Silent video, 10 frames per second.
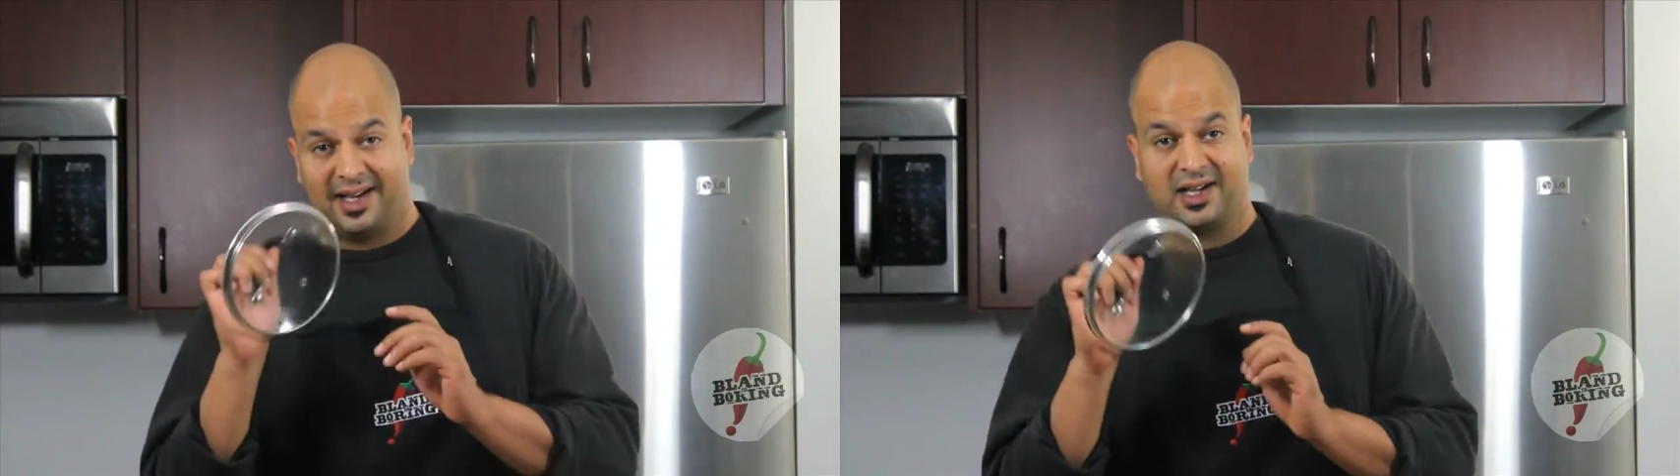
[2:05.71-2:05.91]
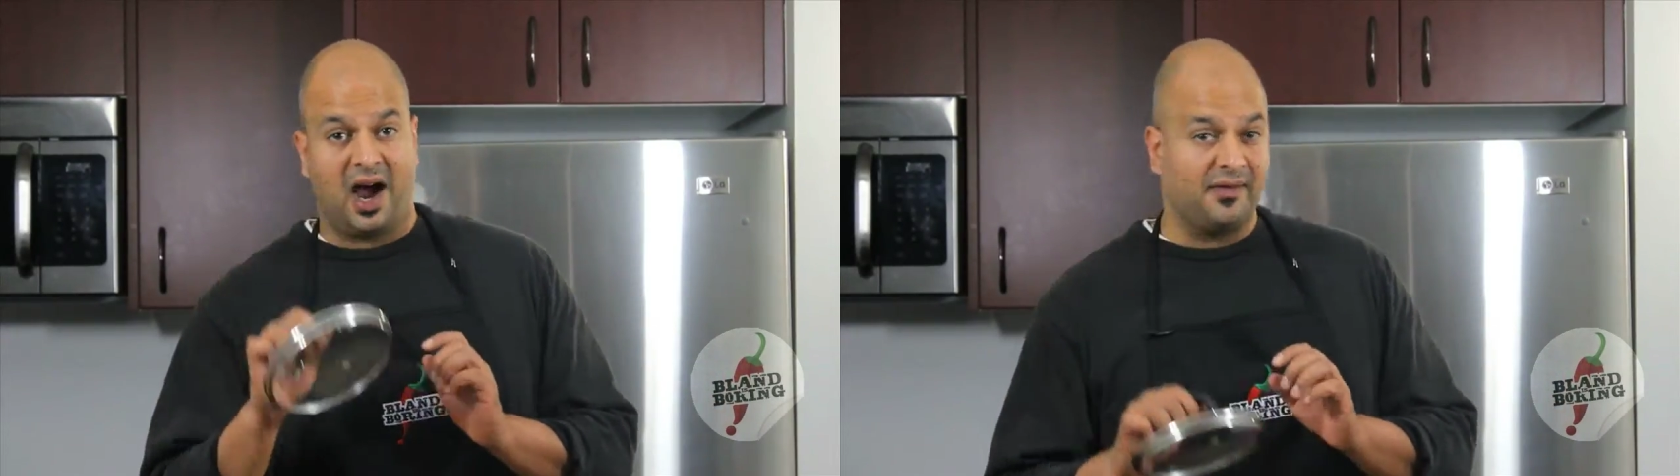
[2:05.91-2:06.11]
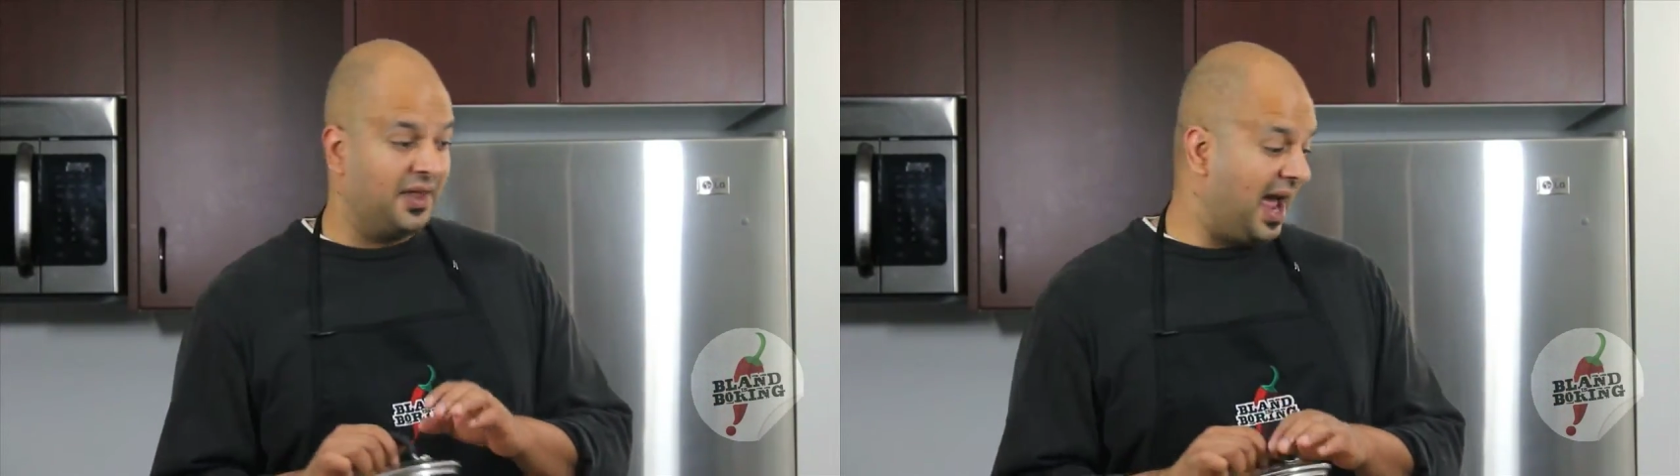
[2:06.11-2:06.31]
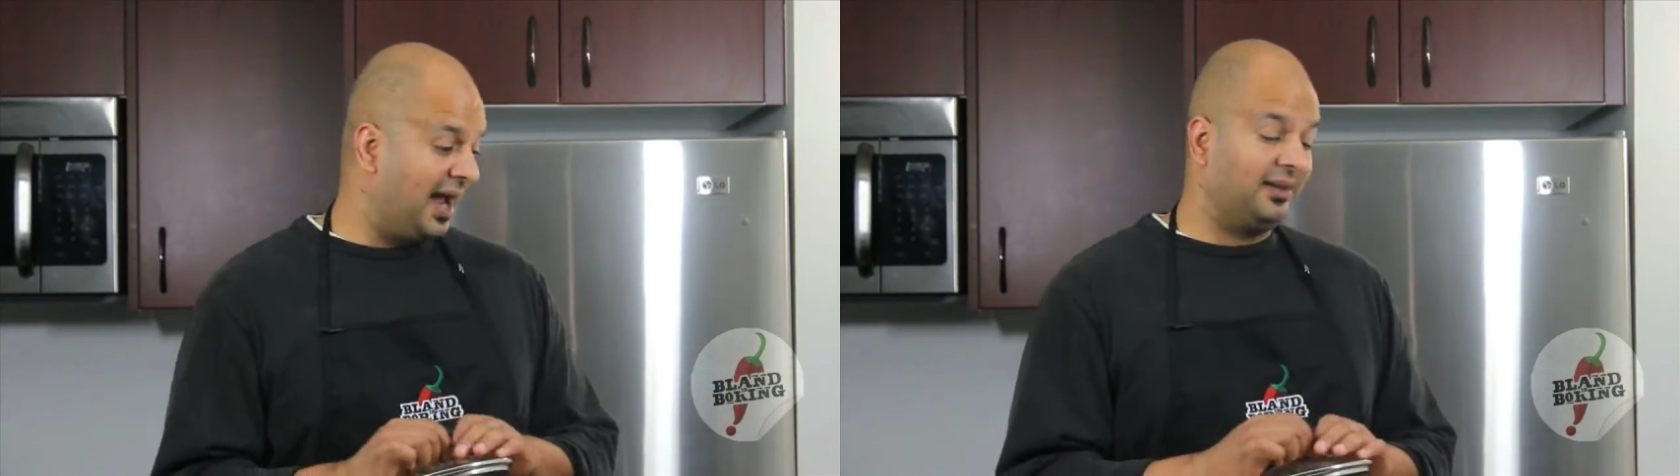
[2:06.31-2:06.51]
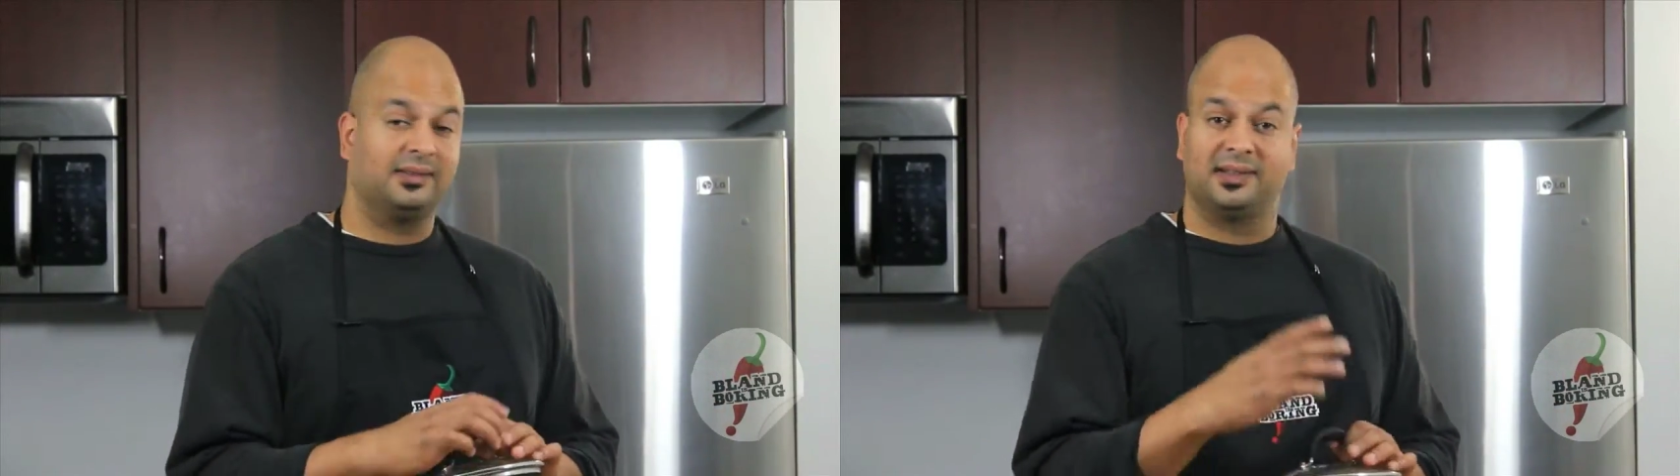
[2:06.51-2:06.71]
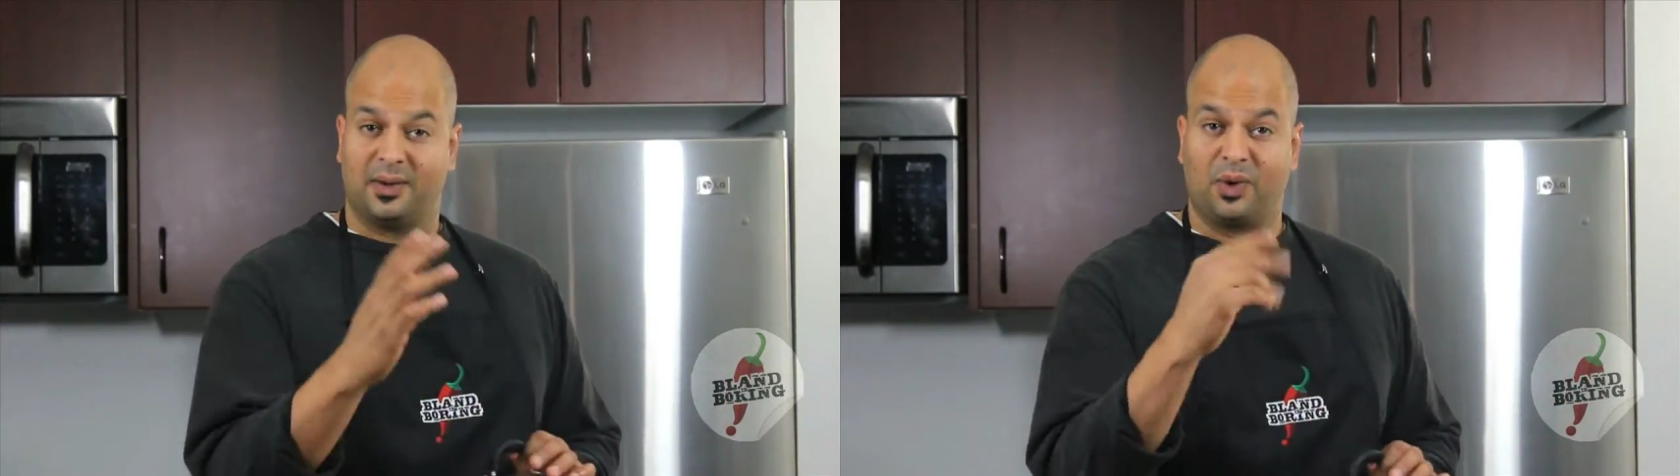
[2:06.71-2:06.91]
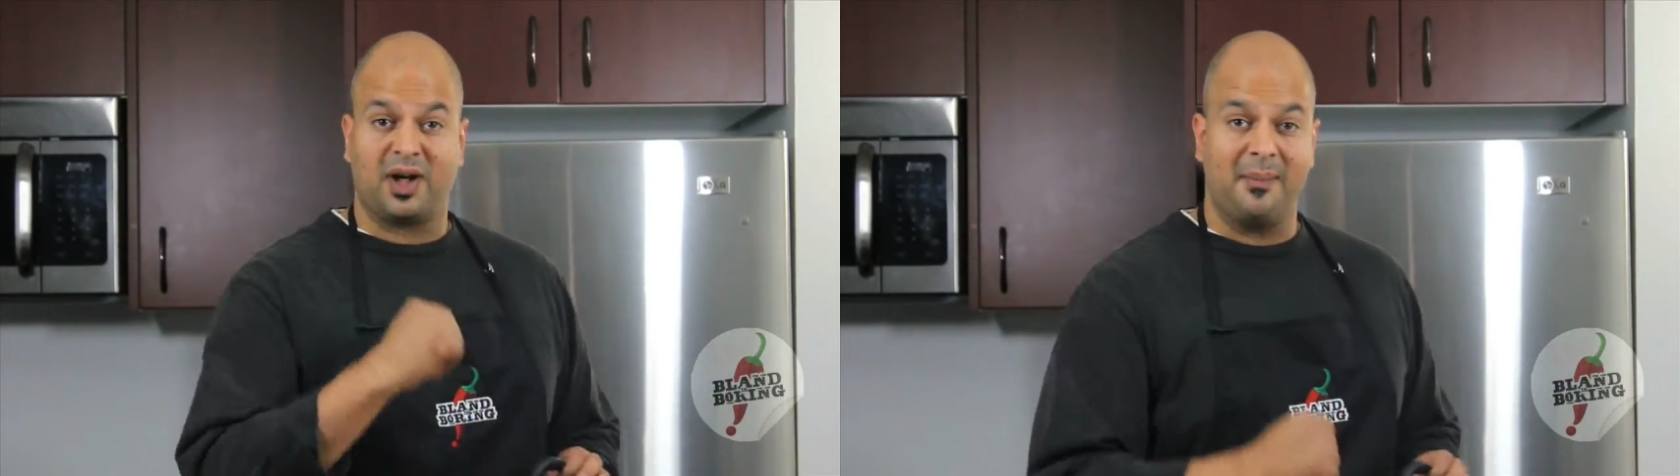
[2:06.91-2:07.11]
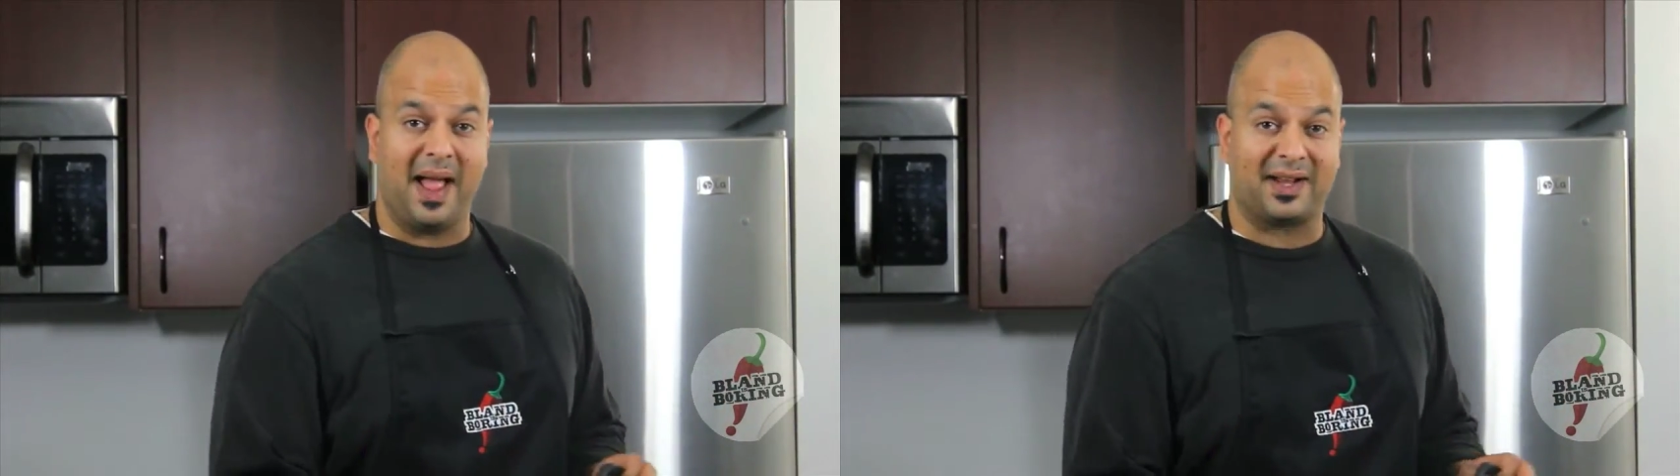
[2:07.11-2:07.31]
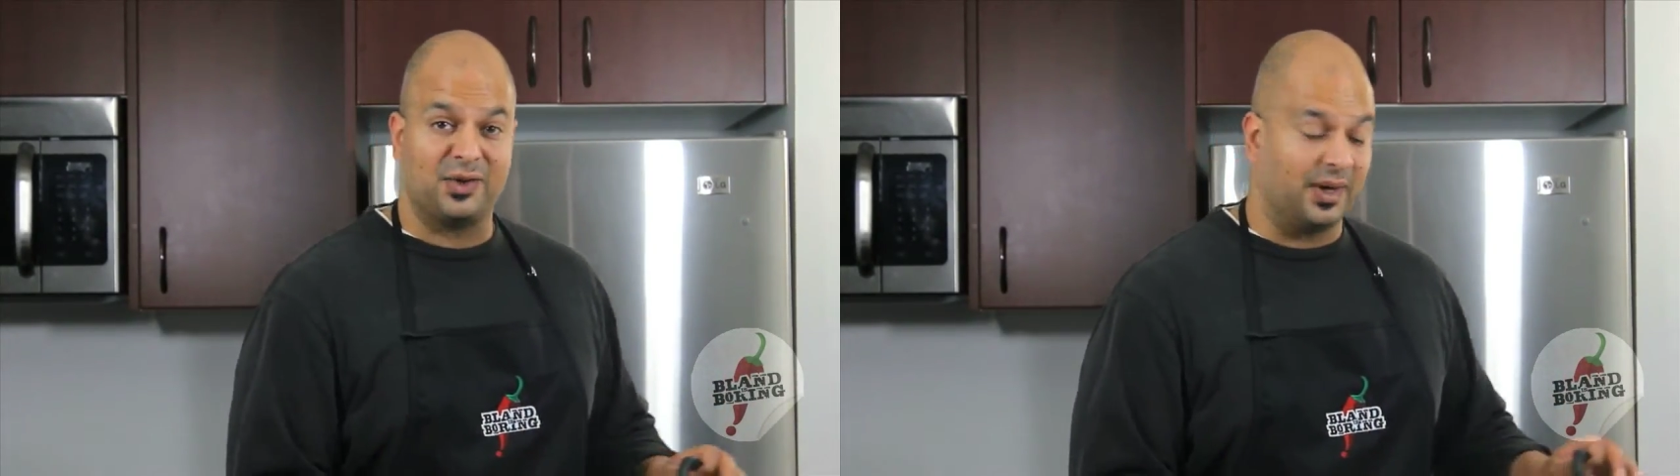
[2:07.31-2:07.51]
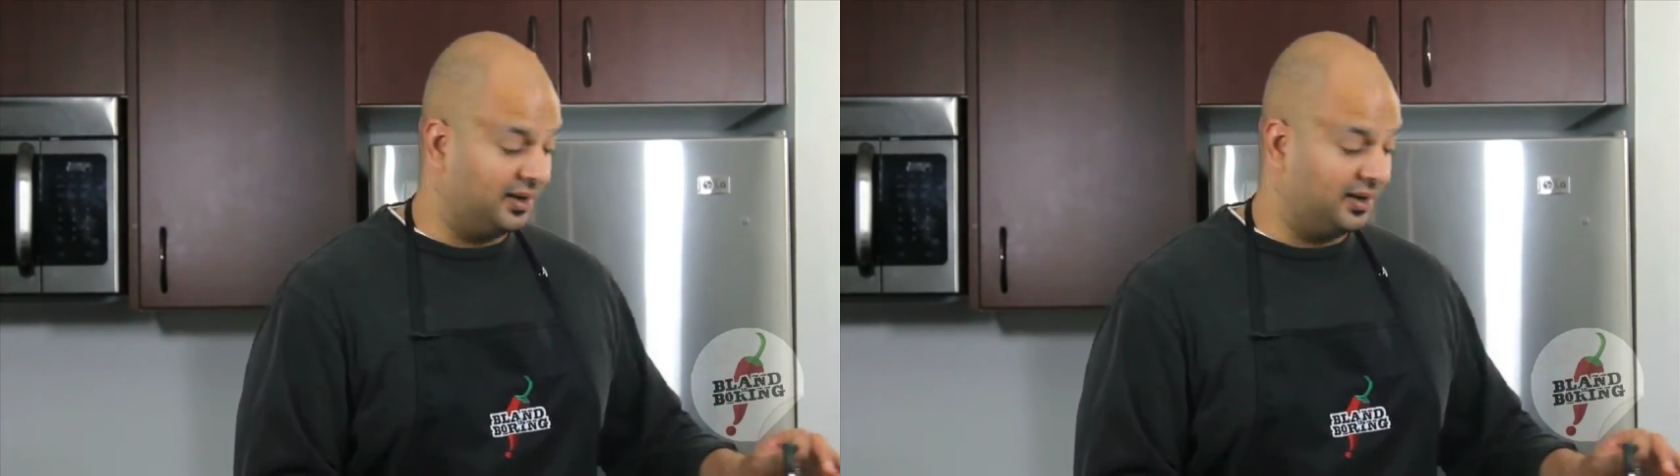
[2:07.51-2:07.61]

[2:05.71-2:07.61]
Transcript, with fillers: Cover that, and we'll come back to it.